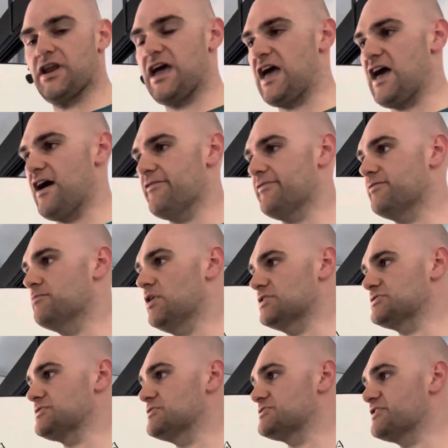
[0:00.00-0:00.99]
half
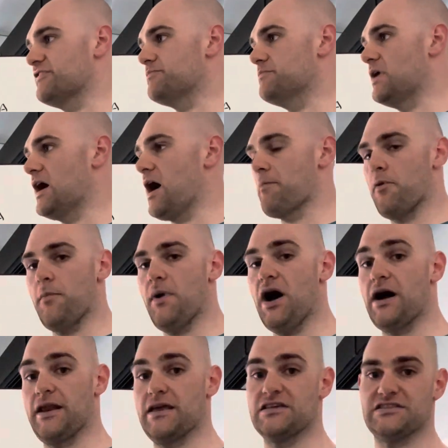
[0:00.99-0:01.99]
muscles of my upper
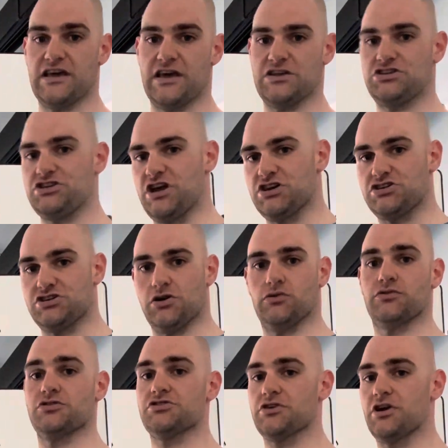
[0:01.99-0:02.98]
body? Say chest,
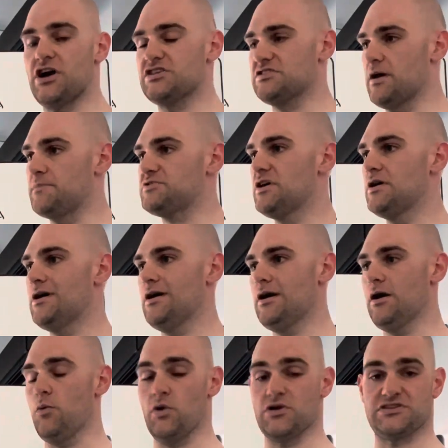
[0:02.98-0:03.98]
shoulders, triceps.
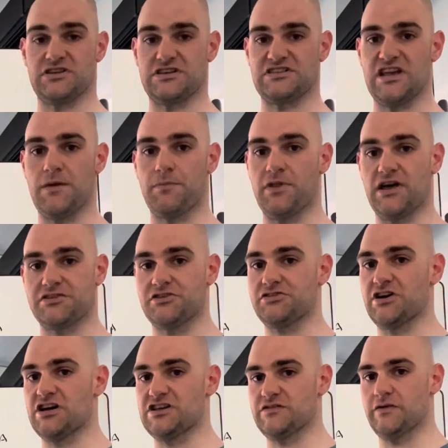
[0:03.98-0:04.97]
What's an example
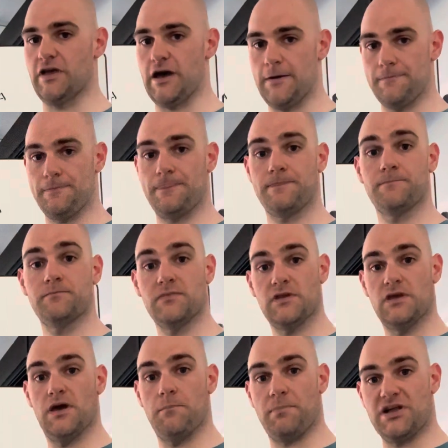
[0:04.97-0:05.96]
exercise for that?
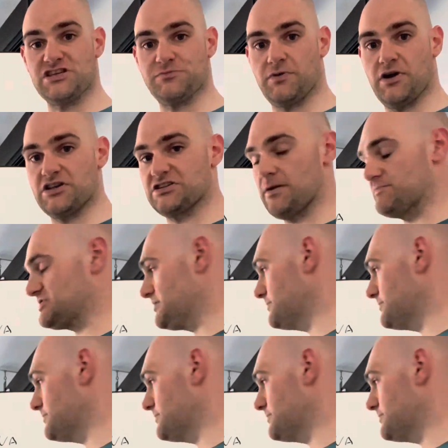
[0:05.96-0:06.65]
Bench press comes to